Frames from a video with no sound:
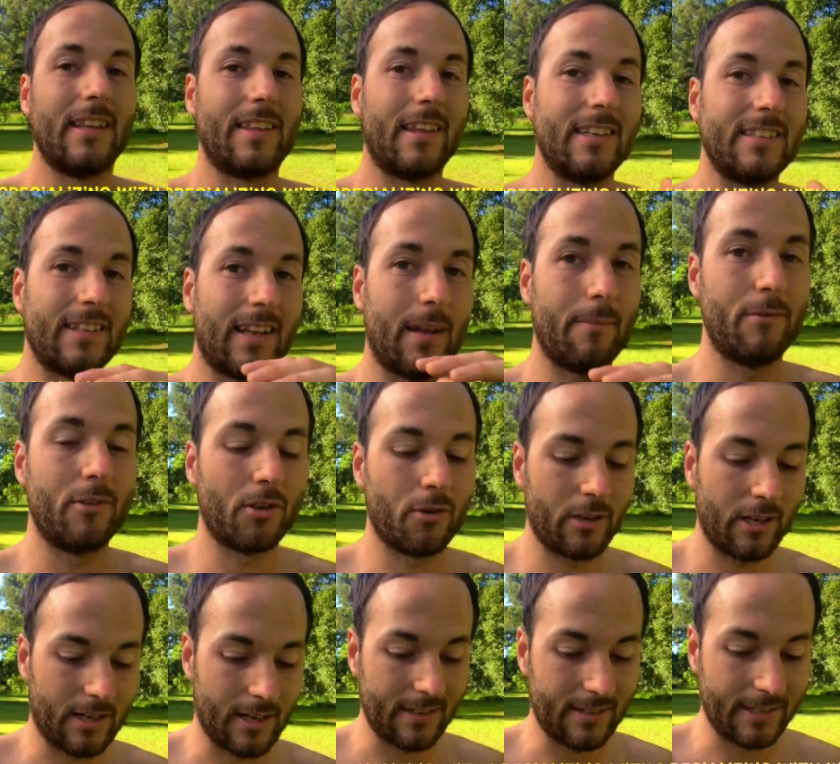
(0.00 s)
things that I'm
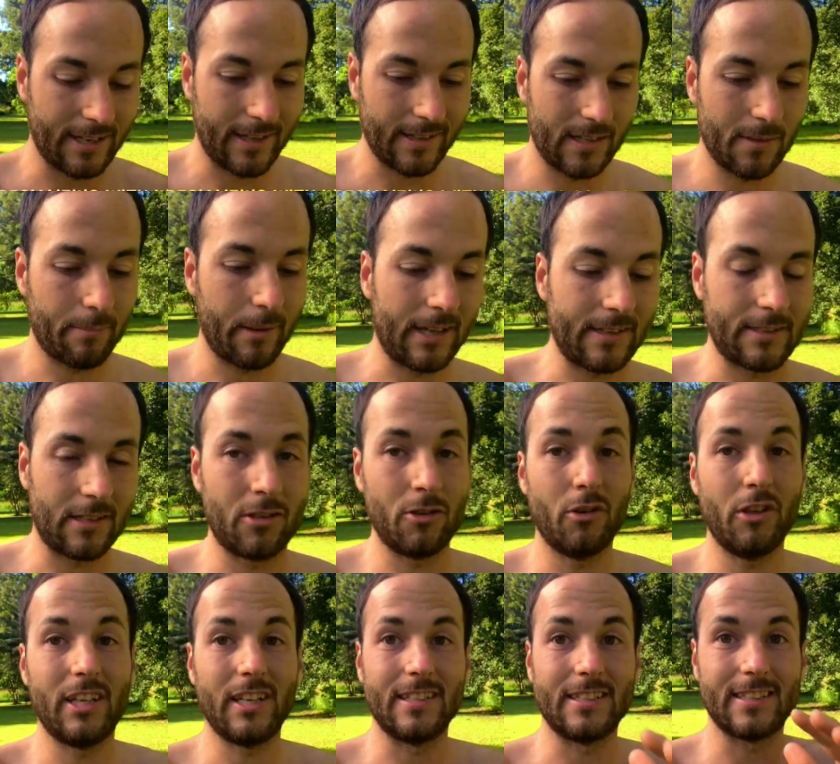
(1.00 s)
doing on a daily basis,
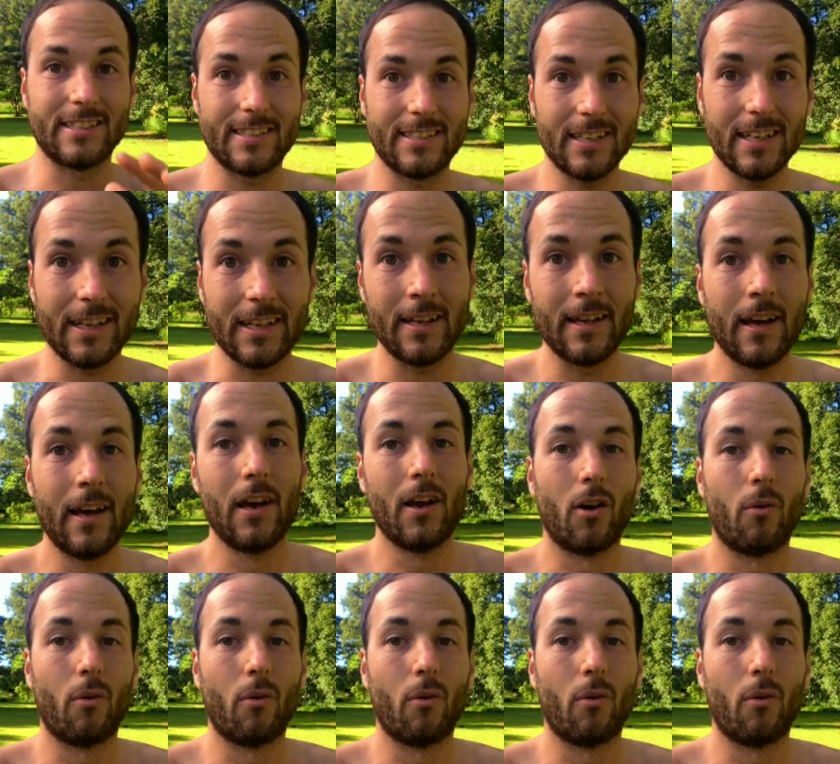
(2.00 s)
so you can see